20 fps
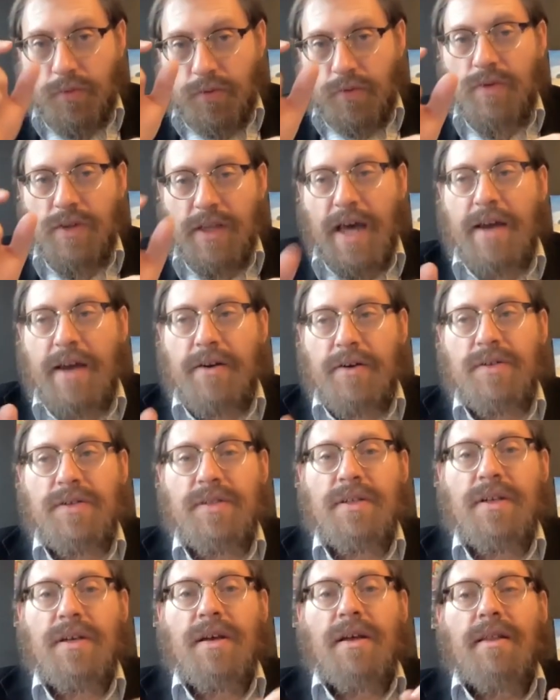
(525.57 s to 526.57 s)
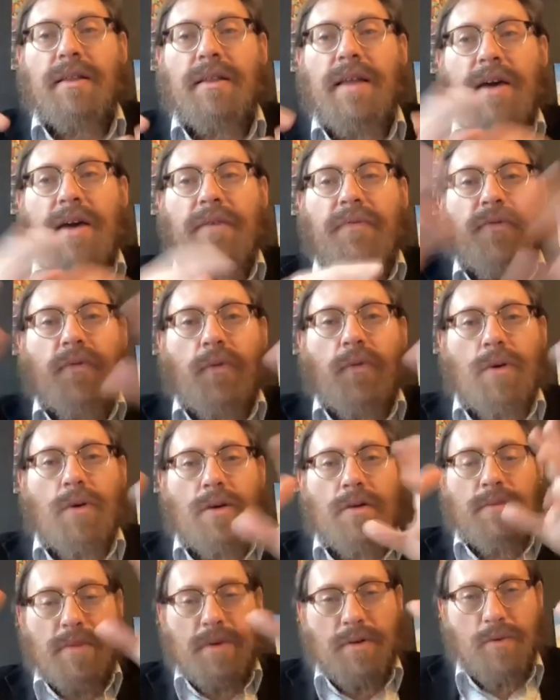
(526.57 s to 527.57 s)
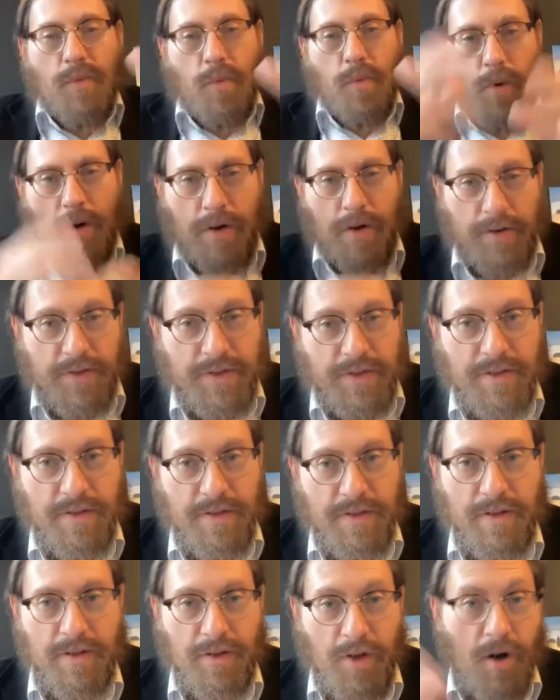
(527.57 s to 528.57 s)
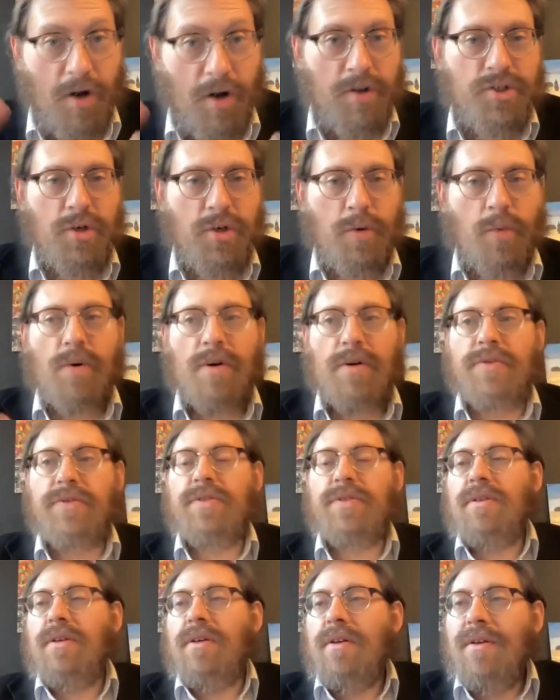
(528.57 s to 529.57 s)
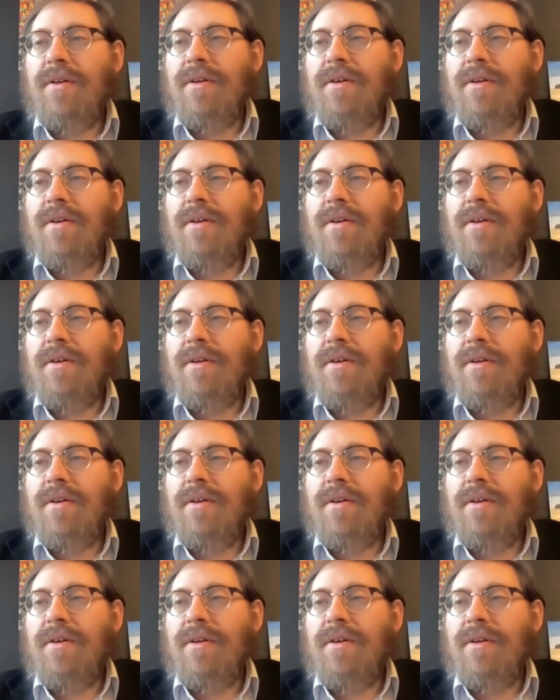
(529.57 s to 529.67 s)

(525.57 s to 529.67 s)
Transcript: root letters that form words, larger words.